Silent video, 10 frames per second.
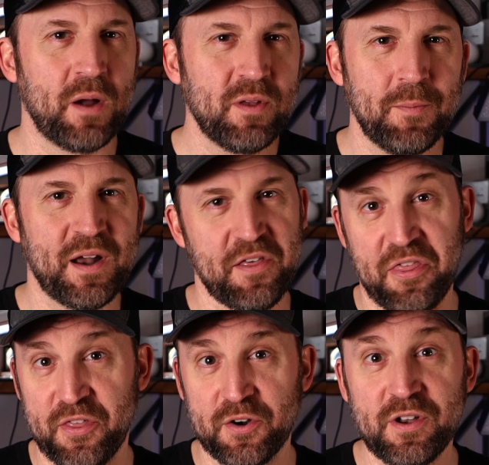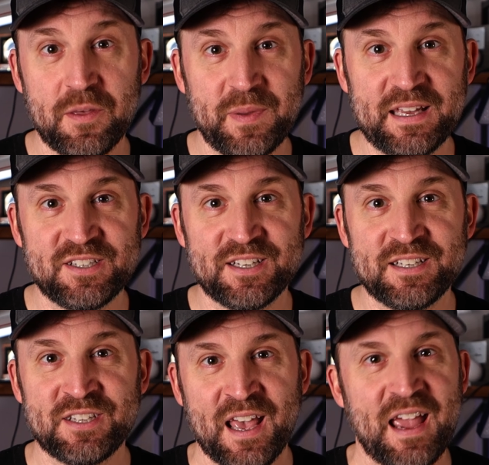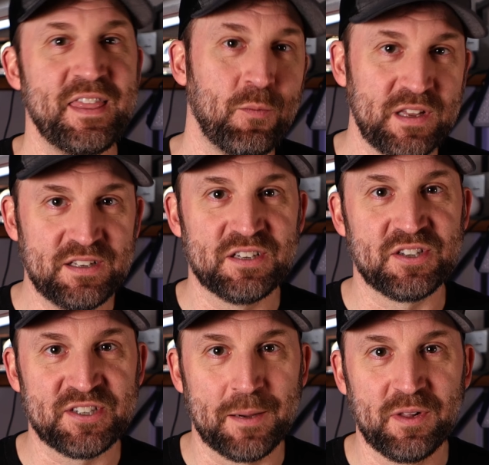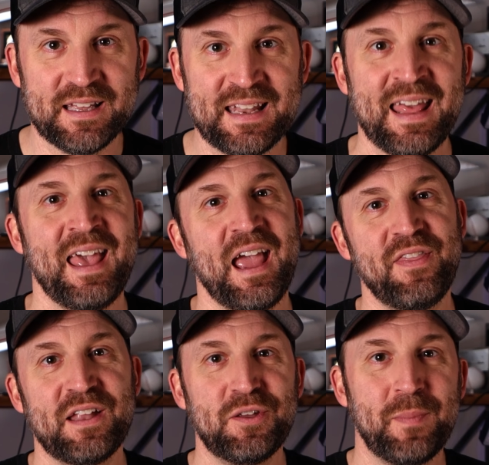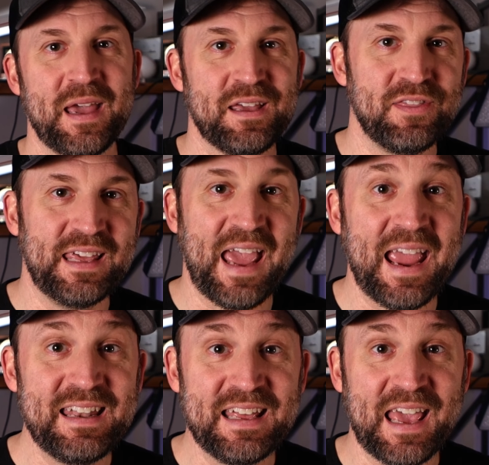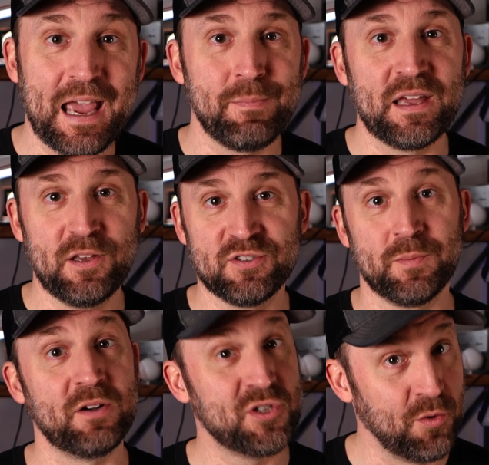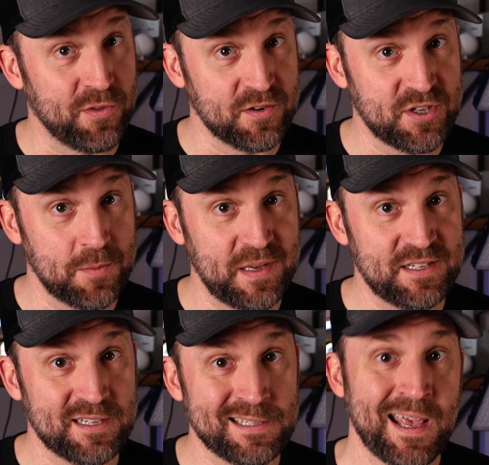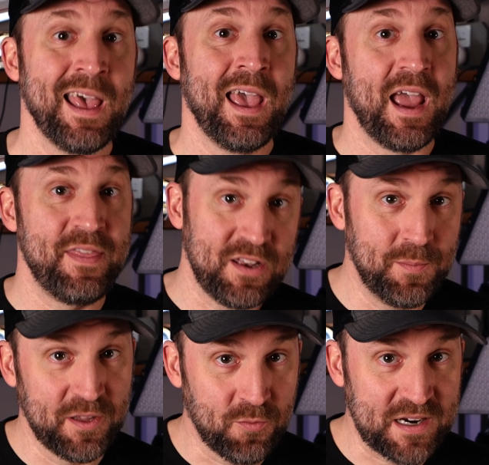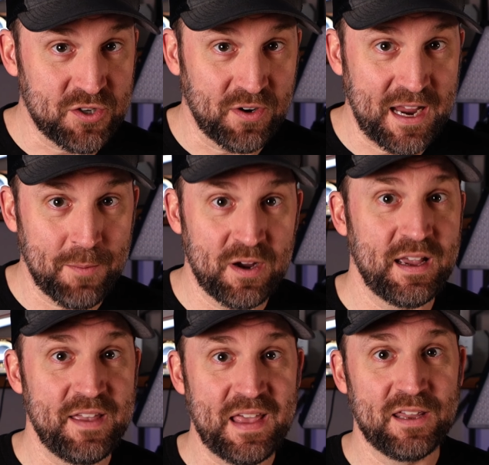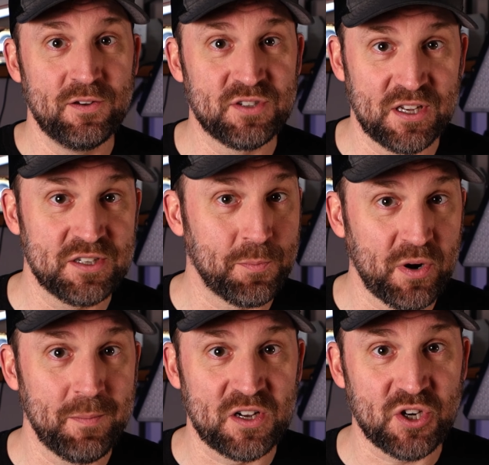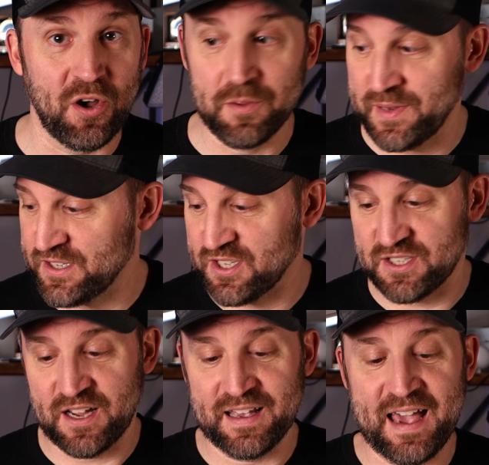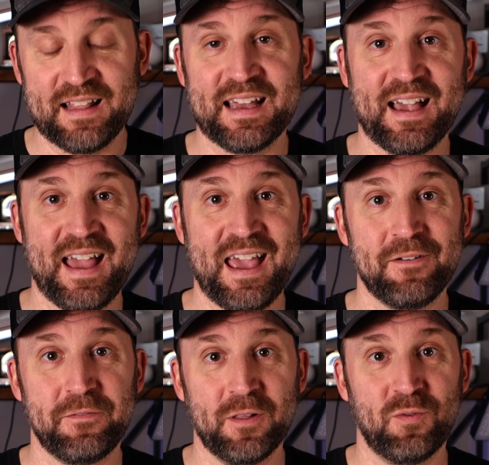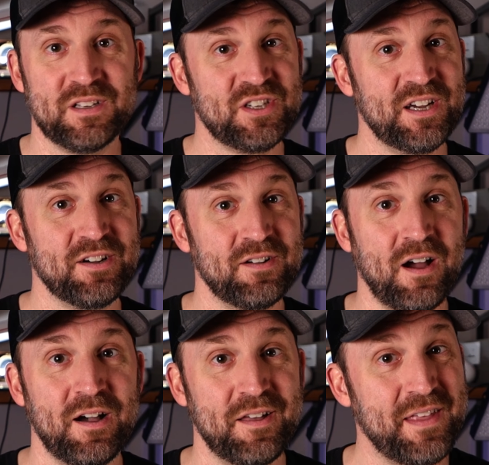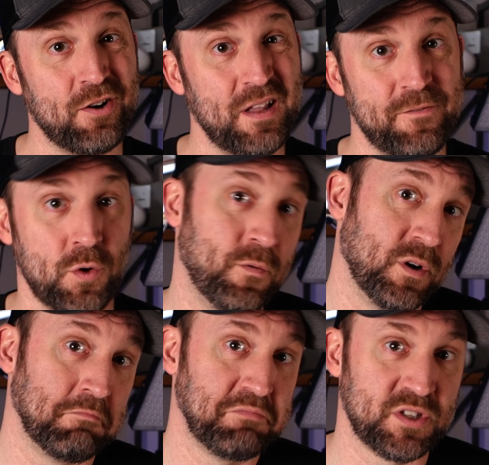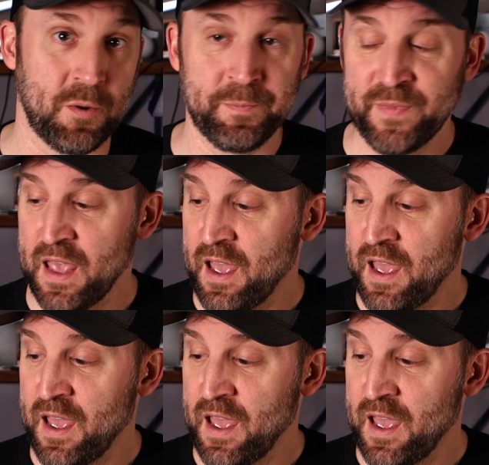probably about a third of the pieces, and then when you disassemble it, and then you make the handy cam, that uses about 2/3 of the pieces, and then you build the retro camera, and that uses pretty much all the pieces. I got like a handful of ones here that are left over. So